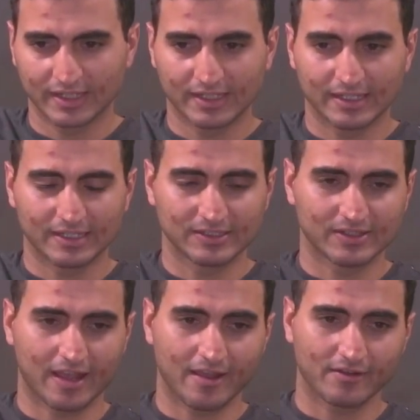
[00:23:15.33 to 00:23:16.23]
is
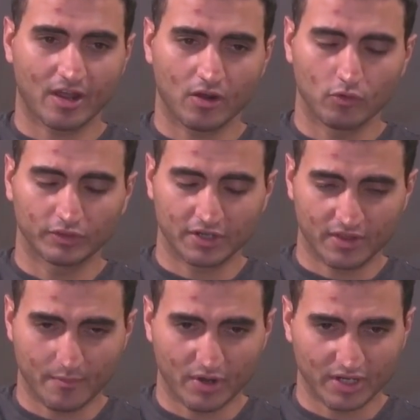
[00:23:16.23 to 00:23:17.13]
that not only are they
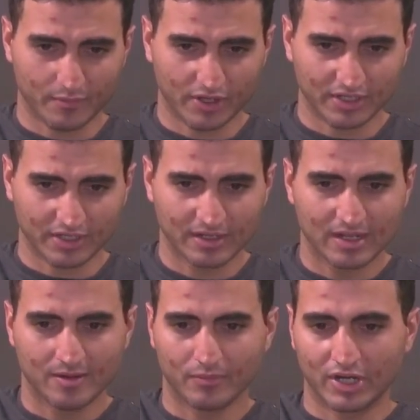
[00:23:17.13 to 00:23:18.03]
buddy-buddy,
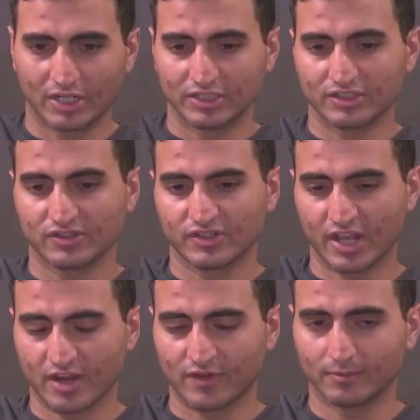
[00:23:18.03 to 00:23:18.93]
but
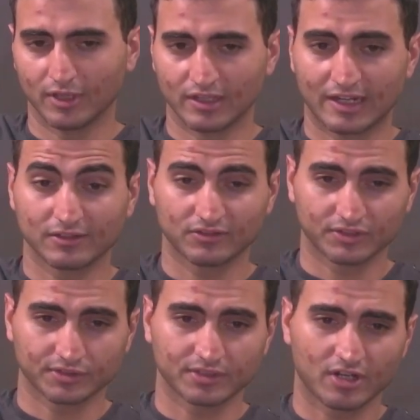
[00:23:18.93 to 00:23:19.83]
Sayyaf Abdullah has
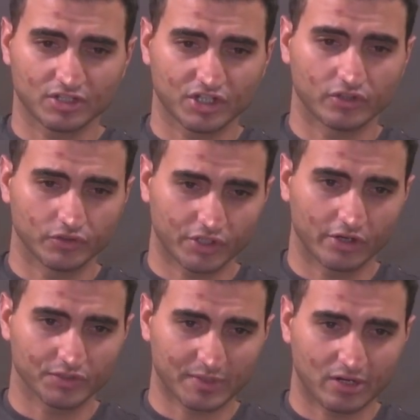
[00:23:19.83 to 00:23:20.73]
dirt on General Charles
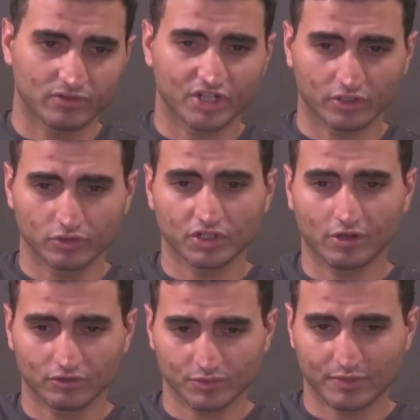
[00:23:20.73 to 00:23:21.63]
Brown. General
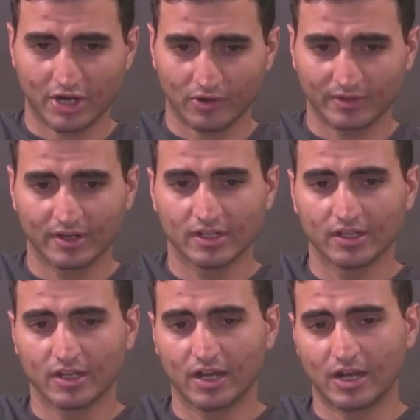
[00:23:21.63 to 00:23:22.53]
Charles Brown
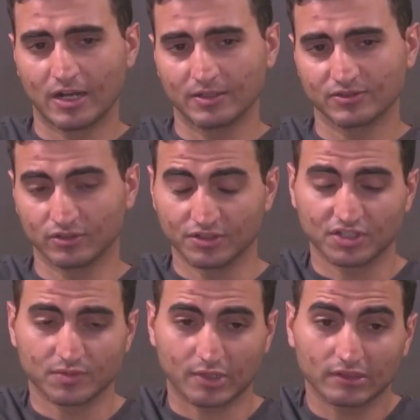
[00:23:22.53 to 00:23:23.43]
solicits
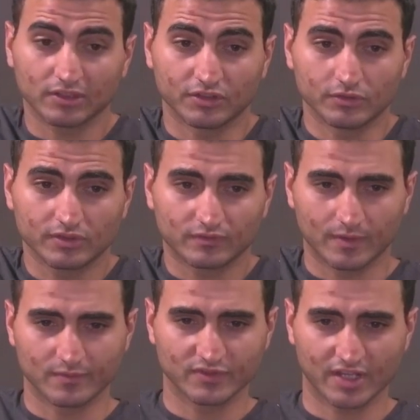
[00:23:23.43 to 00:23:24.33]
prostitutes from
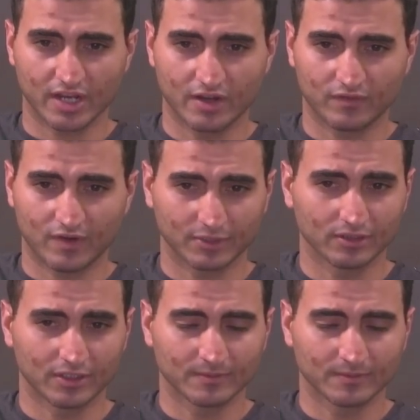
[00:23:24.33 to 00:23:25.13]
Sayyaf Abdullah.